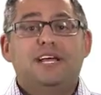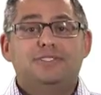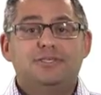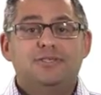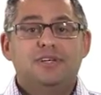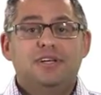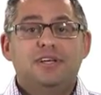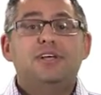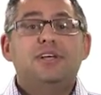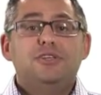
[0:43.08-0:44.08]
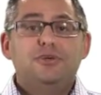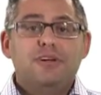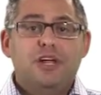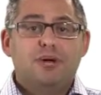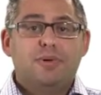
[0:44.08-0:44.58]
dancer, you
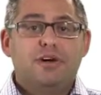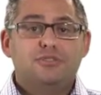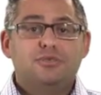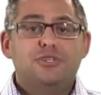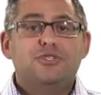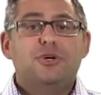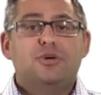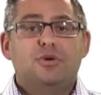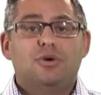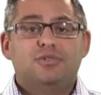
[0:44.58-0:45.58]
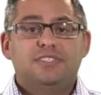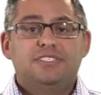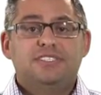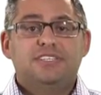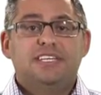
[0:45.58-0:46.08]
can help us reach our goal to
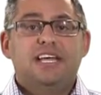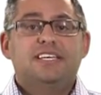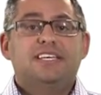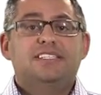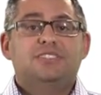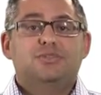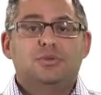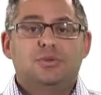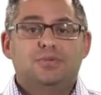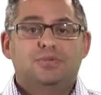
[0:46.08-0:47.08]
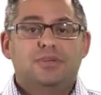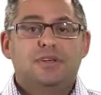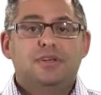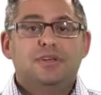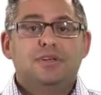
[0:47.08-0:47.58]
send these eight kids to school.
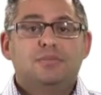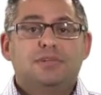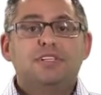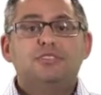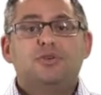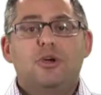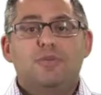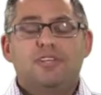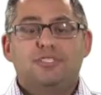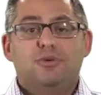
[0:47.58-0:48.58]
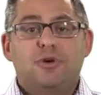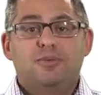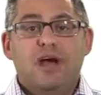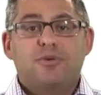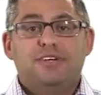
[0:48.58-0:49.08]
Please join me in
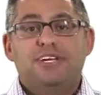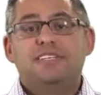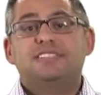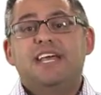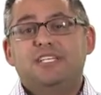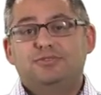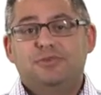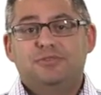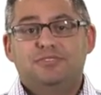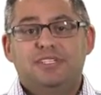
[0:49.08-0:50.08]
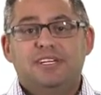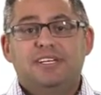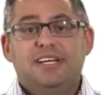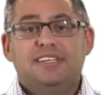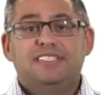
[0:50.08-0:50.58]
supporting my ridiculous dance moves
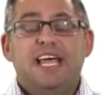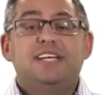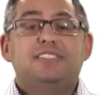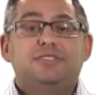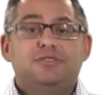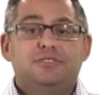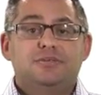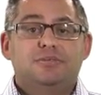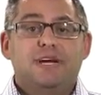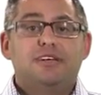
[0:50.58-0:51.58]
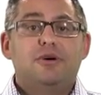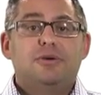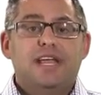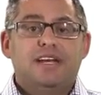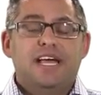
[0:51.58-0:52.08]
and these eight students by
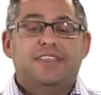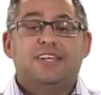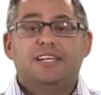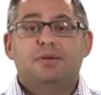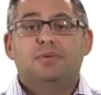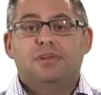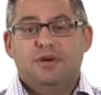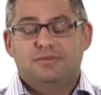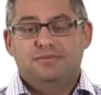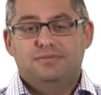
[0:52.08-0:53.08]
donating at the link below.